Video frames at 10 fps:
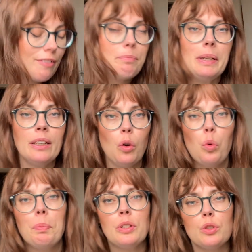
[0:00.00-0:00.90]
being
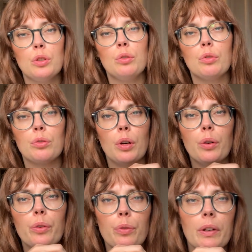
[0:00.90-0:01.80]
open to new
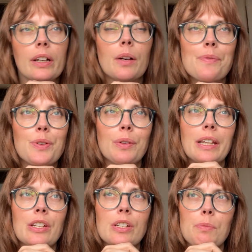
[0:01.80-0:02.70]
growth when it comes to
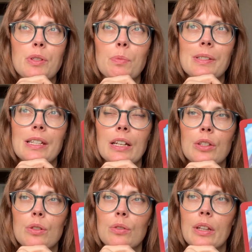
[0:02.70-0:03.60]
relationships. You've been sticking
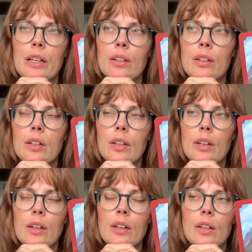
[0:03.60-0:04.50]
to like
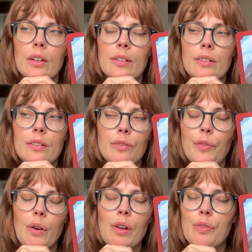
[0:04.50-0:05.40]

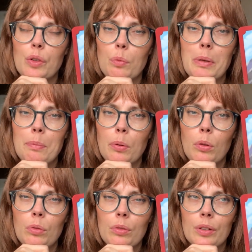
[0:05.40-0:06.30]
very few
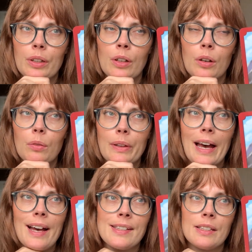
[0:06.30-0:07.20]
people, you know. There
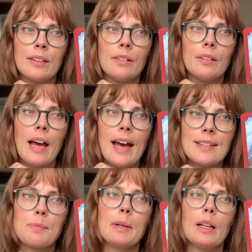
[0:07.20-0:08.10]

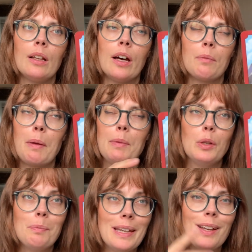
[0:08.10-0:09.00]
hasn't been a lot of, maybe you
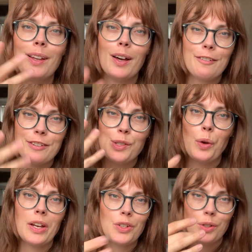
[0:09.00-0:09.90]
meet a lot of
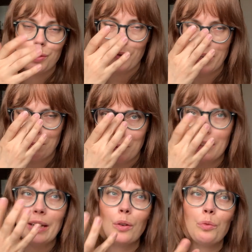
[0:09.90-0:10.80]
strangers, right? But
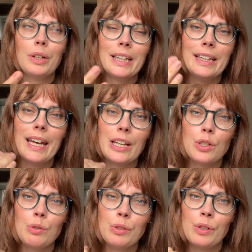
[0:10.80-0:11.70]
they don't really get
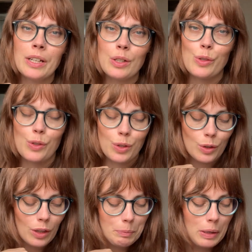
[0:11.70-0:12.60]
into your inner
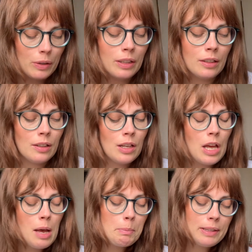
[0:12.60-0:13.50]
circle, I'm hearing.
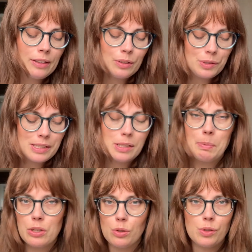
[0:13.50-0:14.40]
But then there's this
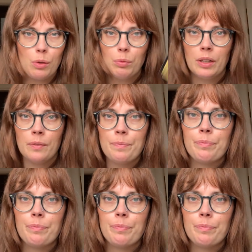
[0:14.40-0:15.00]
special someone